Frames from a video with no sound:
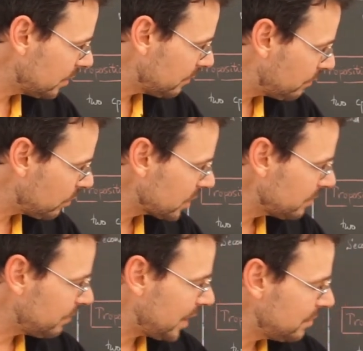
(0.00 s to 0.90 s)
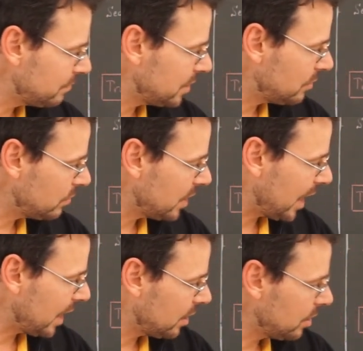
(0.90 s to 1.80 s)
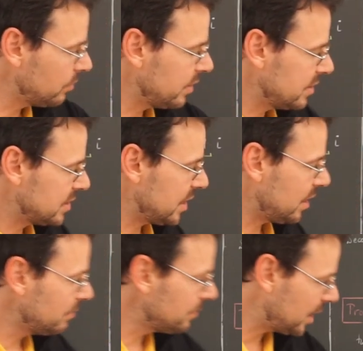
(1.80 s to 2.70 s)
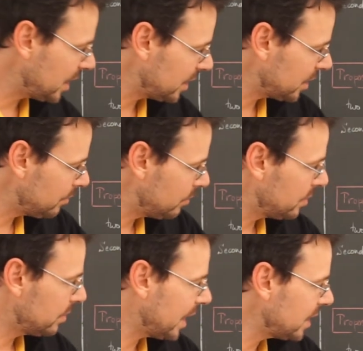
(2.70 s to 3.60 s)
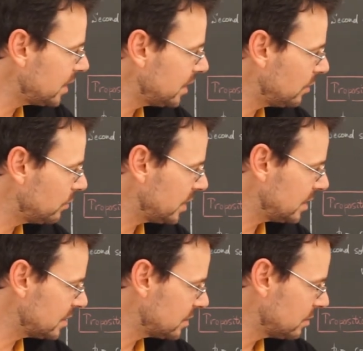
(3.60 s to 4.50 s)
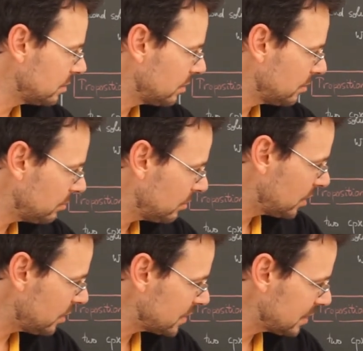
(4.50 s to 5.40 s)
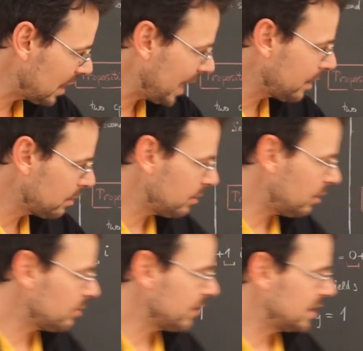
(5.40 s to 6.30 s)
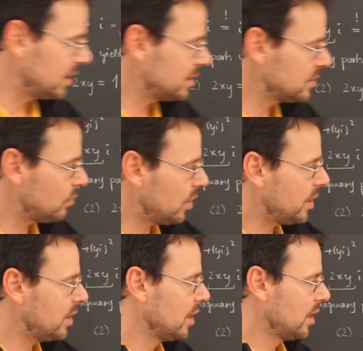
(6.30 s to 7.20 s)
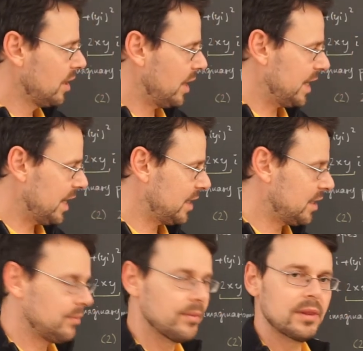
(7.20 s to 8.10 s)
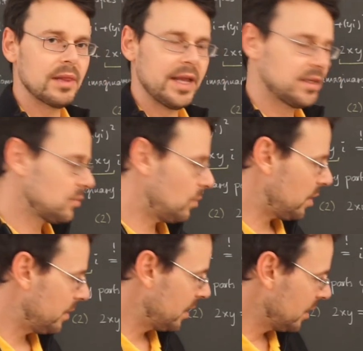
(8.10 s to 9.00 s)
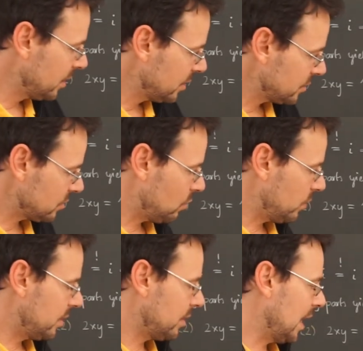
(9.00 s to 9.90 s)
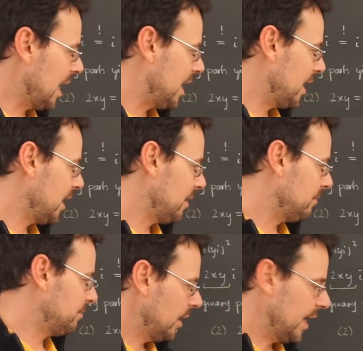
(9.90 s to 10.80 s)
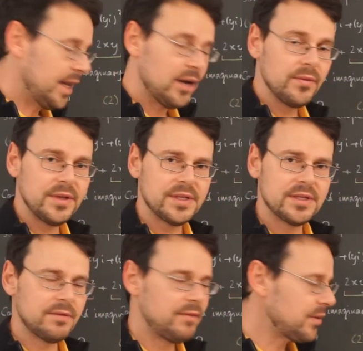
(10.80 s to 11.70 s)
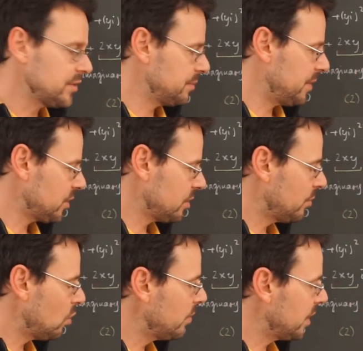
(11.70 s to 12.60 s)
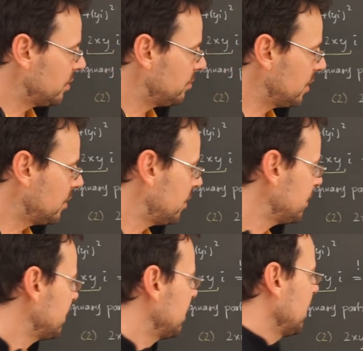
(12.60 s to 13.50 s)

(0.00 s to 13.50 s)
the 45-degree angle with itself, I end up with 90 degrees. Because the length already is 1, I end up with length 1, so with I. And now this is a very special moment, because